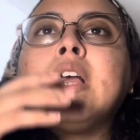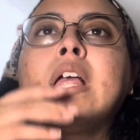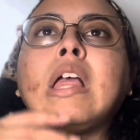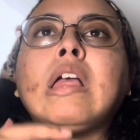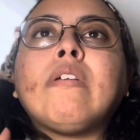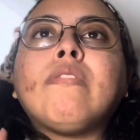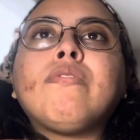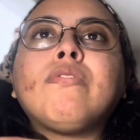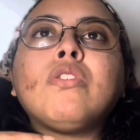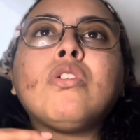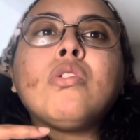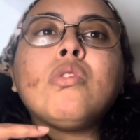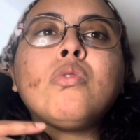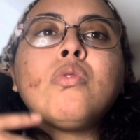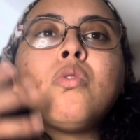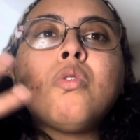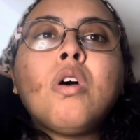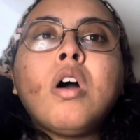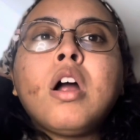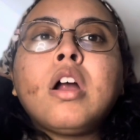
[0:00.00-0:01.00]
if
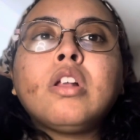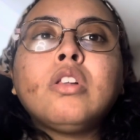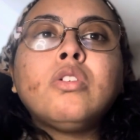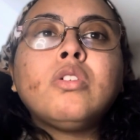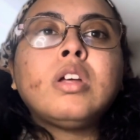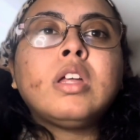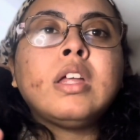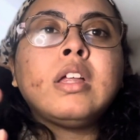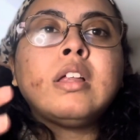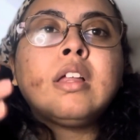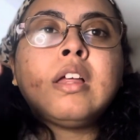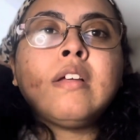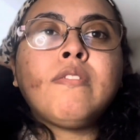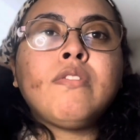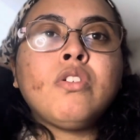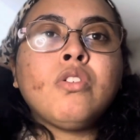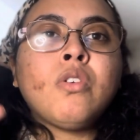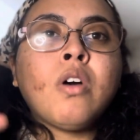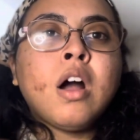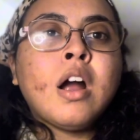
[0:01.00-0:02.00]
you are looking if
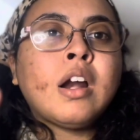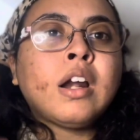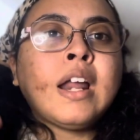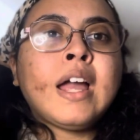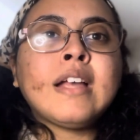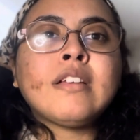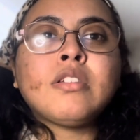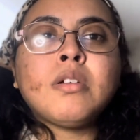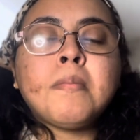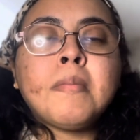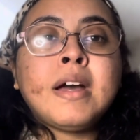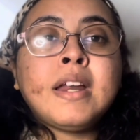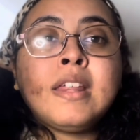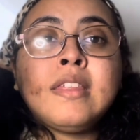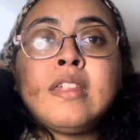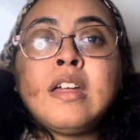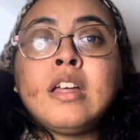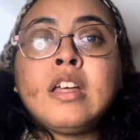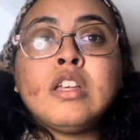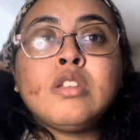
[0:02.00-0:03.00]
you are like somebody
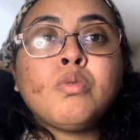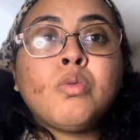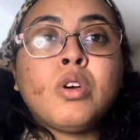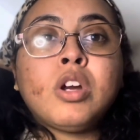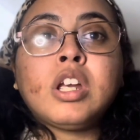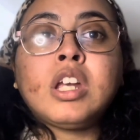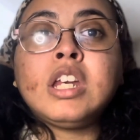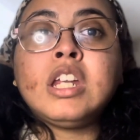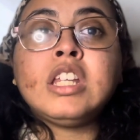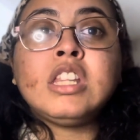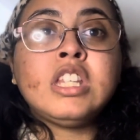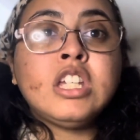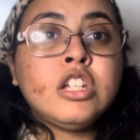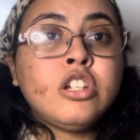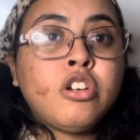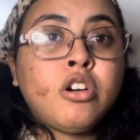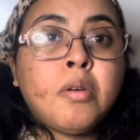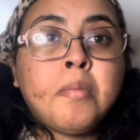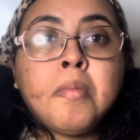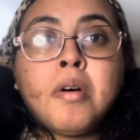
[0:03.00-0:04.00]
that is working in
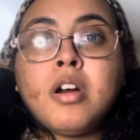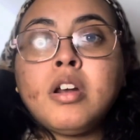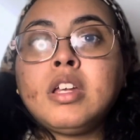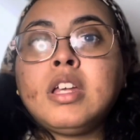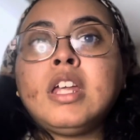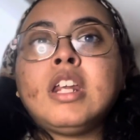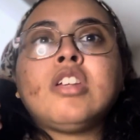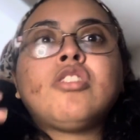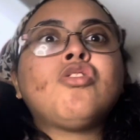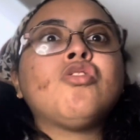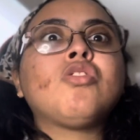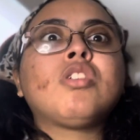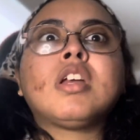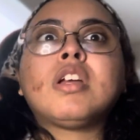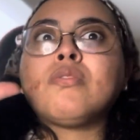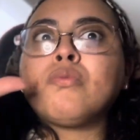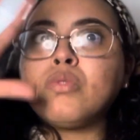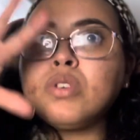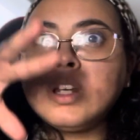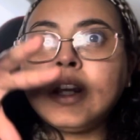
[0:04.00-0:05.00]
digital marketing you
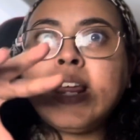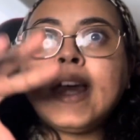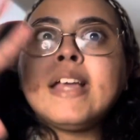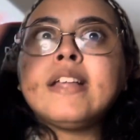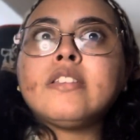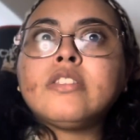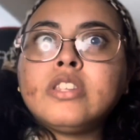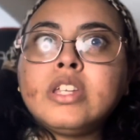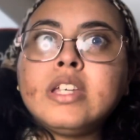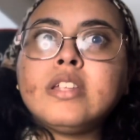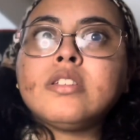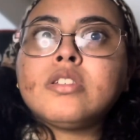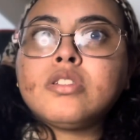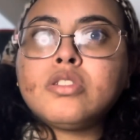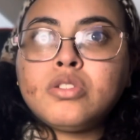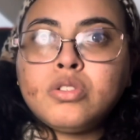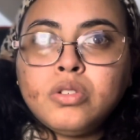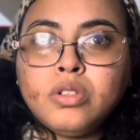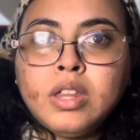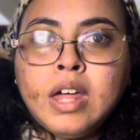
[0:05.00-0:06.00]
can relate things
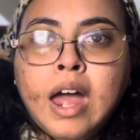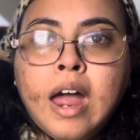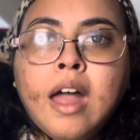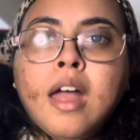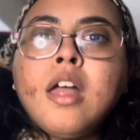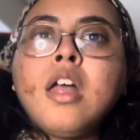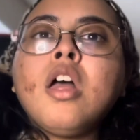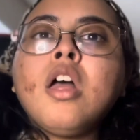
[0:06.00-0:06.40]
to that